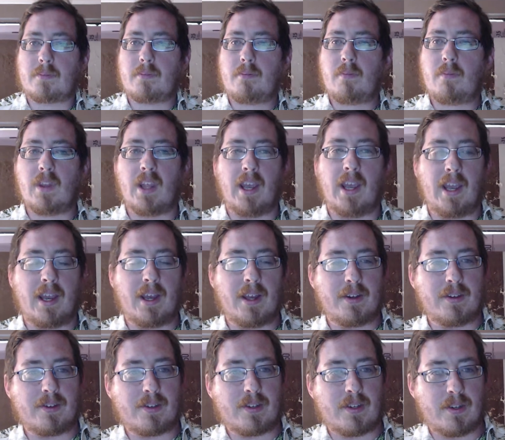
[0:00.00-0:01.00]

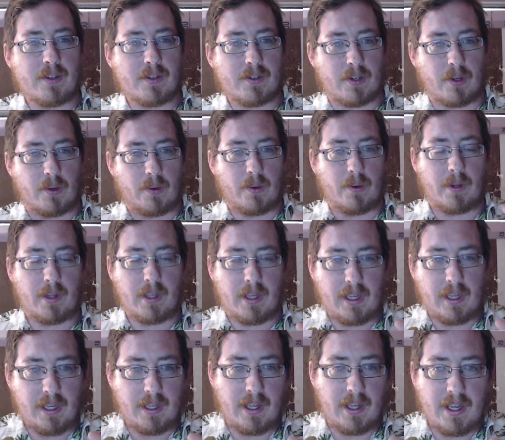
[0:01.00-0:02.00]
And so
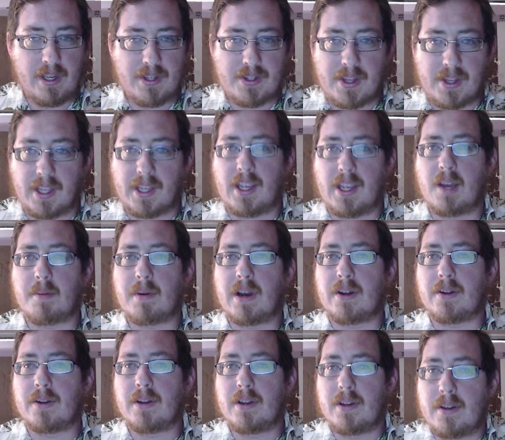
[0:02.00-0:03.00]
he's thinking
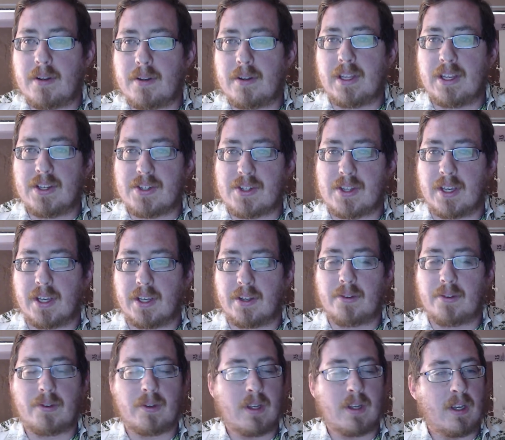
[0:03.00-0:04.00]
about these
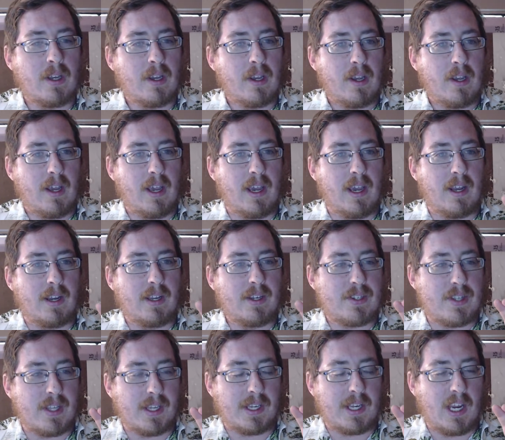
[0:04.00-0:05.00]
things, and he's
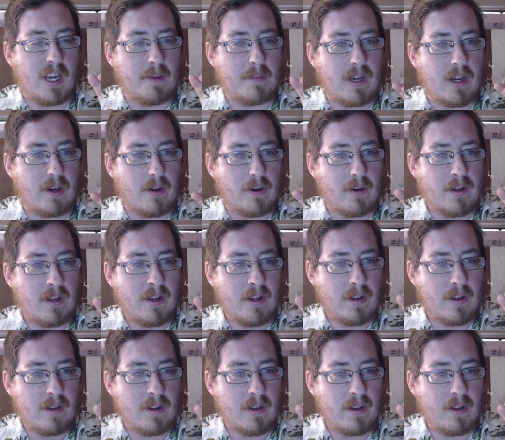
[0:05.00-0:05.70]
thinking about